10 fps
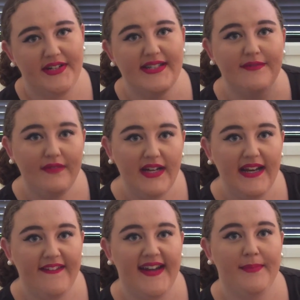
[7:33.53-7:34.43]
It's a really
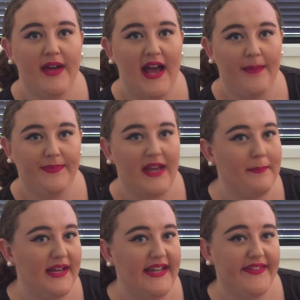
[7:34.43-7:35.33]
great
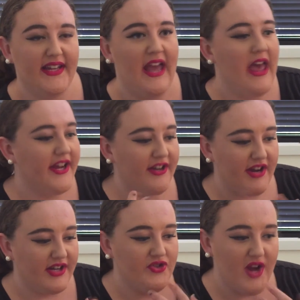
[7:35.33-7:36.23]
company that, you know,
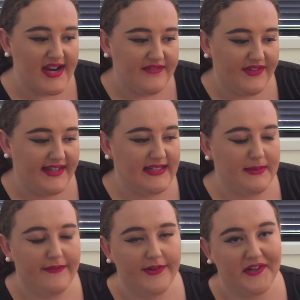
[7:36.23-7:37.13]
you can try different things
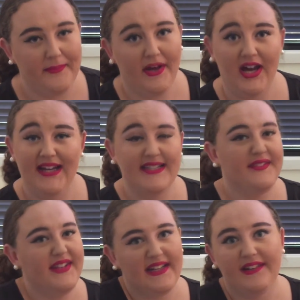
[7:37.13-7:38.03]
before you buy. It's a
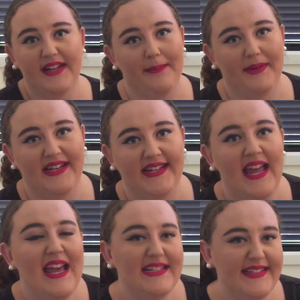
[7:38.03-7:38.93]
really good company.
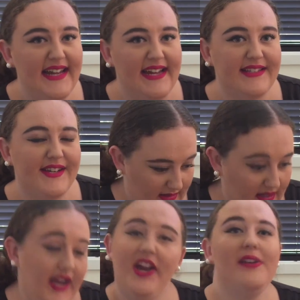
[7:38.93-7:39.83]
So yeah,
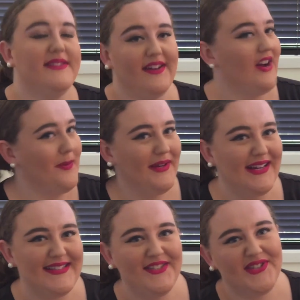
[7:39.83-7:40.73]
so I hope you
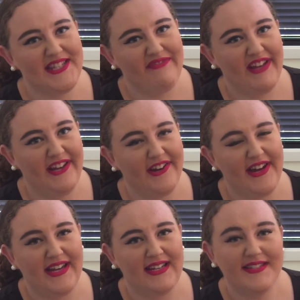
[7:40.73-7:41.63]
guys enjoyed this video,
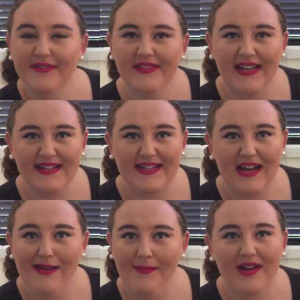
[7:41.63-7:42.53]
and until next
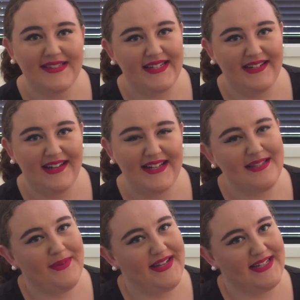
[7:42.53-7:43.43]
time, I'll see you guys
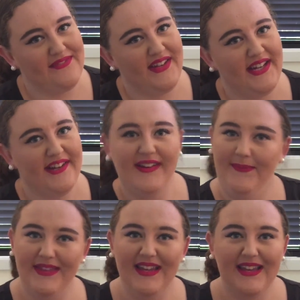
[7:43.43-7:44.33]
in my next video.
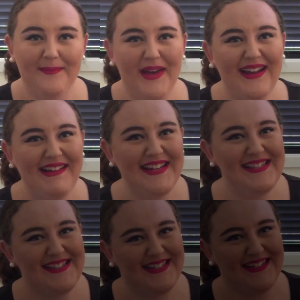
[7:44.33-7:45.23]
Bye
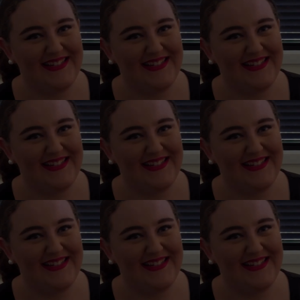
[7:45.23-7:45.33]
guys!